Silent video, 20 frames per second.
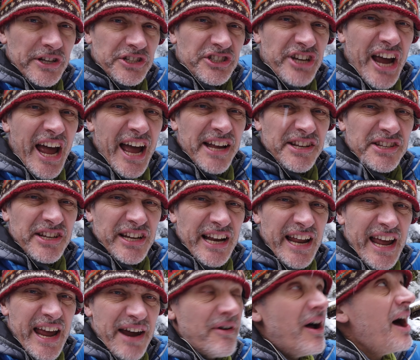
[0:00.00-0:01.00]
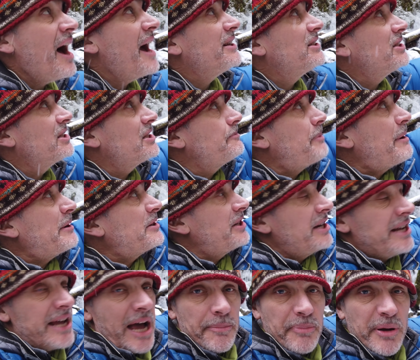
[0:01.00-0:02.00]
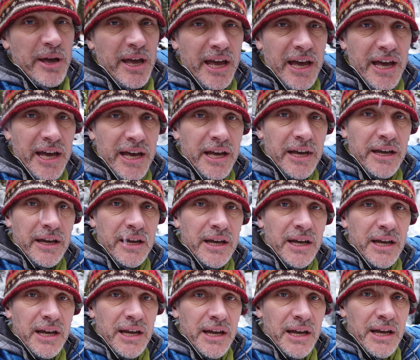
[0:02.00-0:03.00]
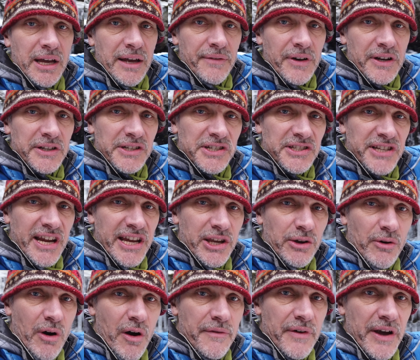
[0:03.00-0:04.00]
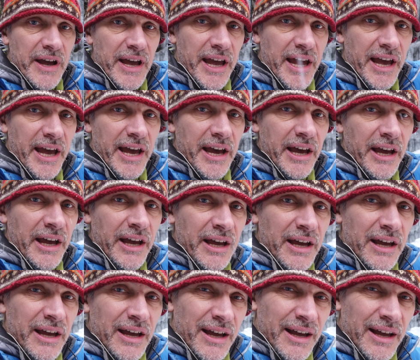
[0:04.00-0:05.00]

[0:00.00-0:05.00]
All the chandelier ice, especially up here. We can just take you over here.